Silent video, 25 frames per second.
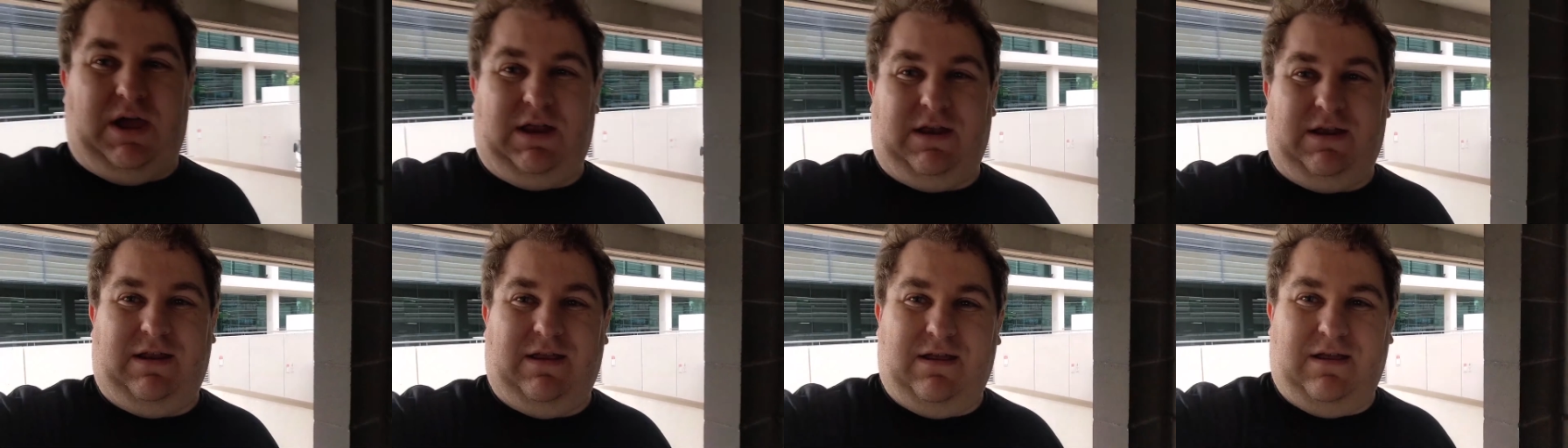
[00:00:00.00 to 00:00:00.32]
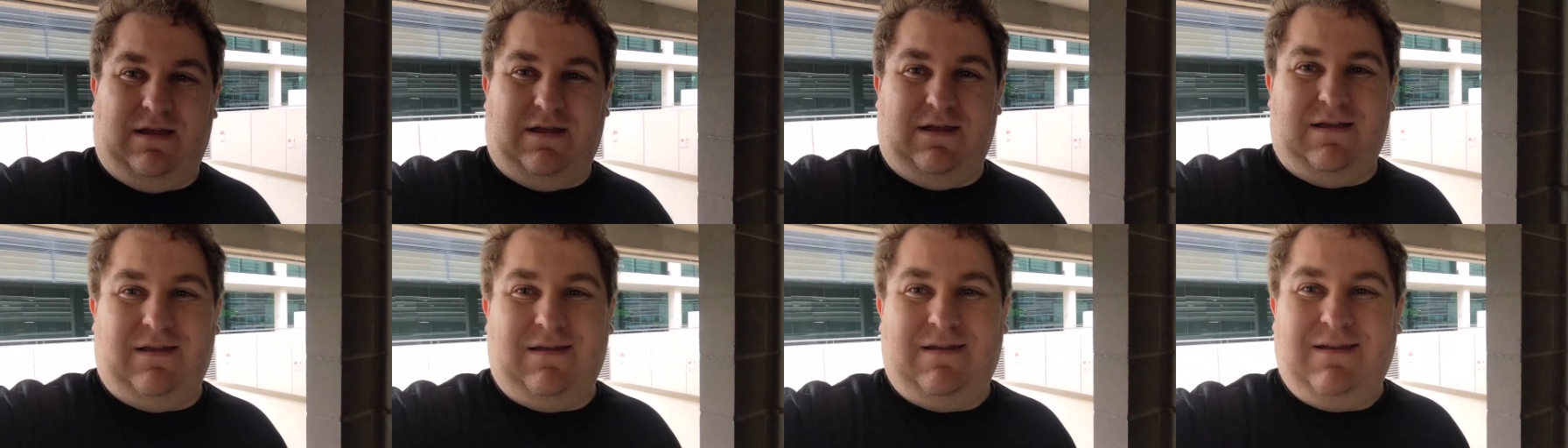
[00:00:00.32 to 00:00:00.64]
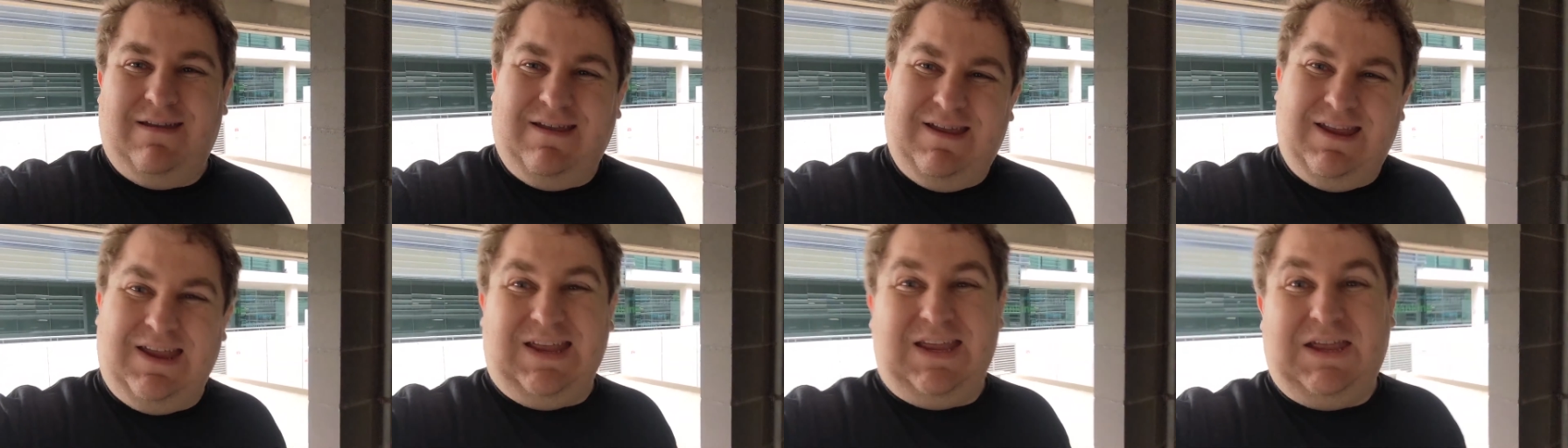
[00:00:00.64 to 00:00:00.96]
but
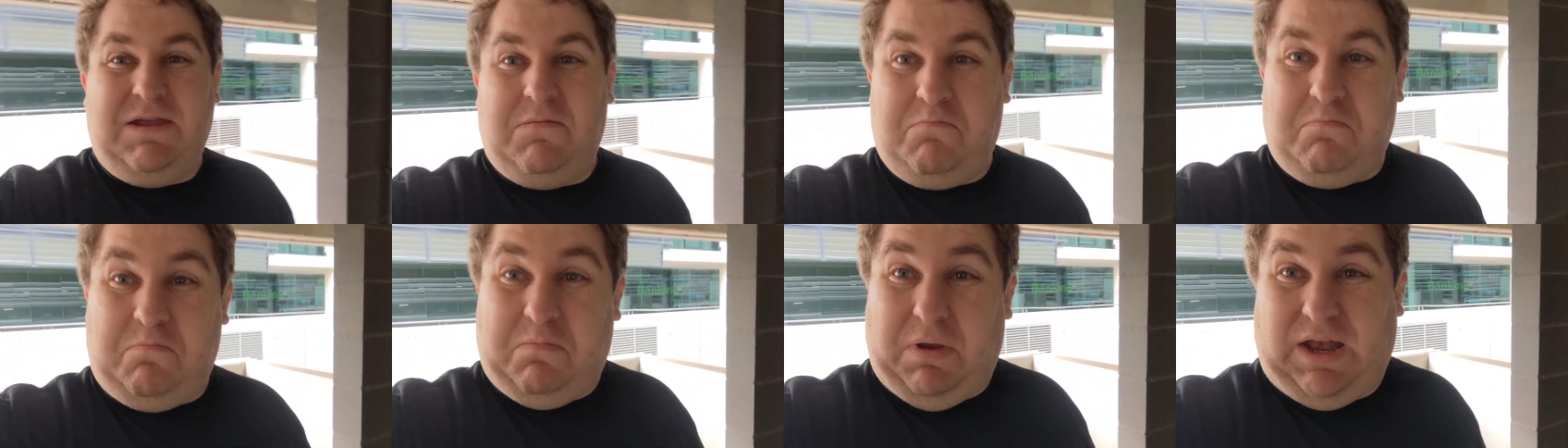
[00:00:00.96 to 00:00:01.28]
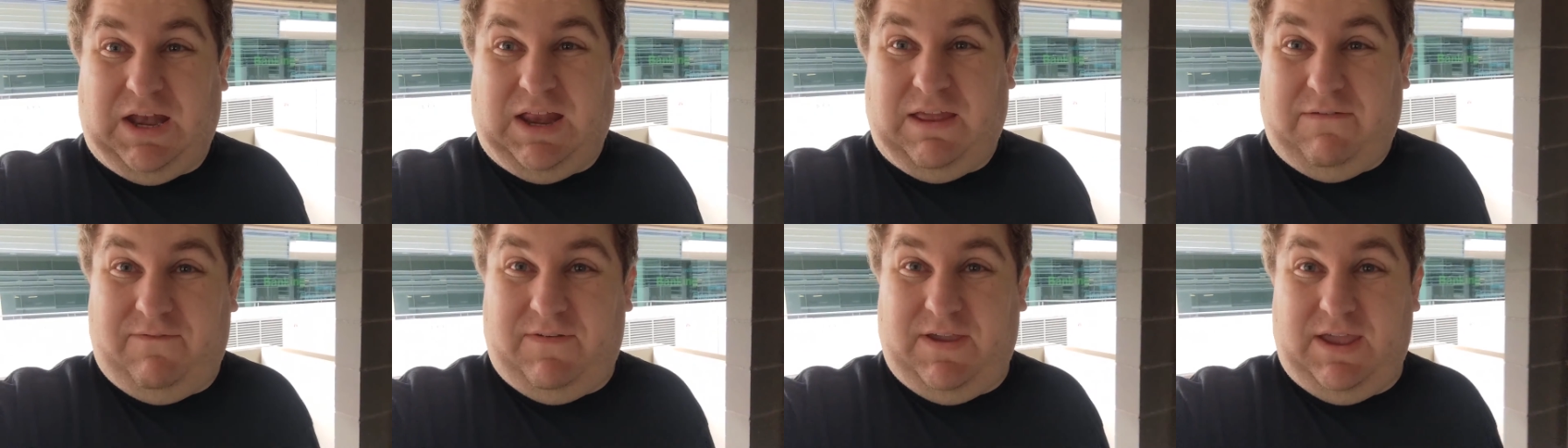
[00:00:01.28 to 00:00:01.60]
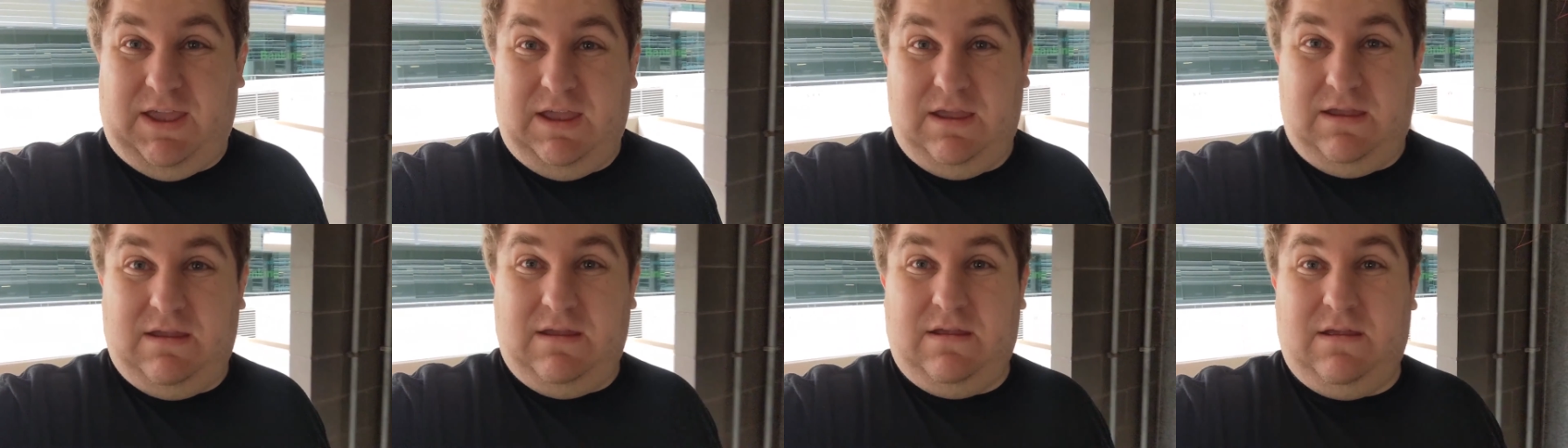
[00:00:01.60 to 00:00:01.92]
a bit iffy.